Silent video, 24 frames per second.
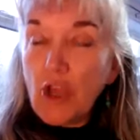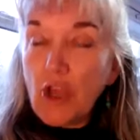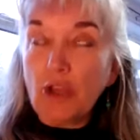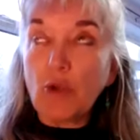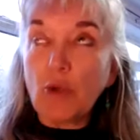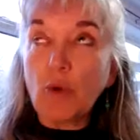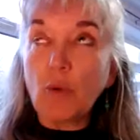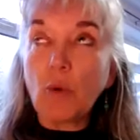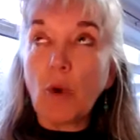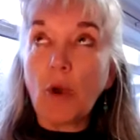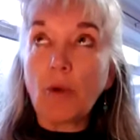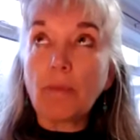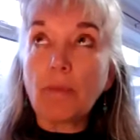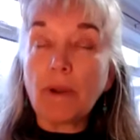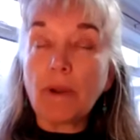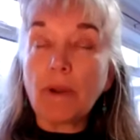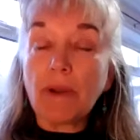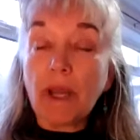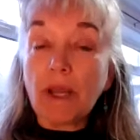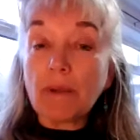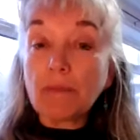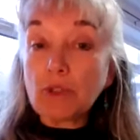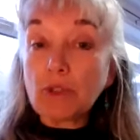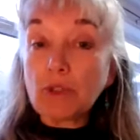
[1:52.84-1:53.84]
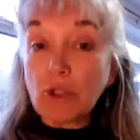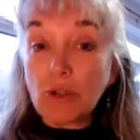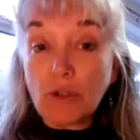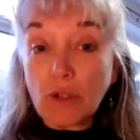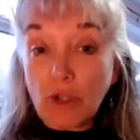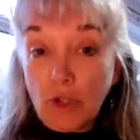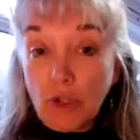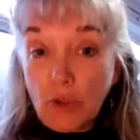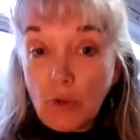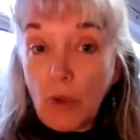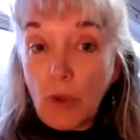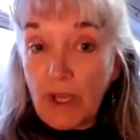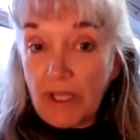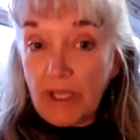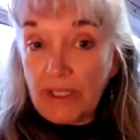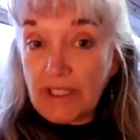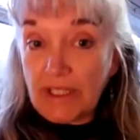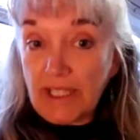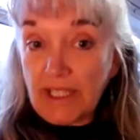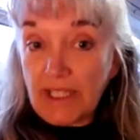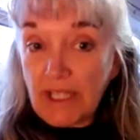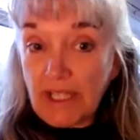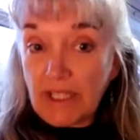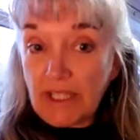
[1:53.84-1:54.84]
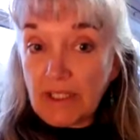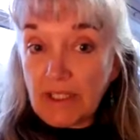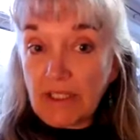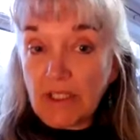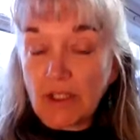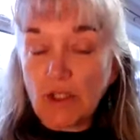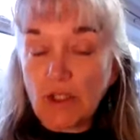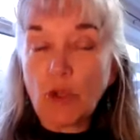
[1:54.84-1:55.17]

You open up to new ideas.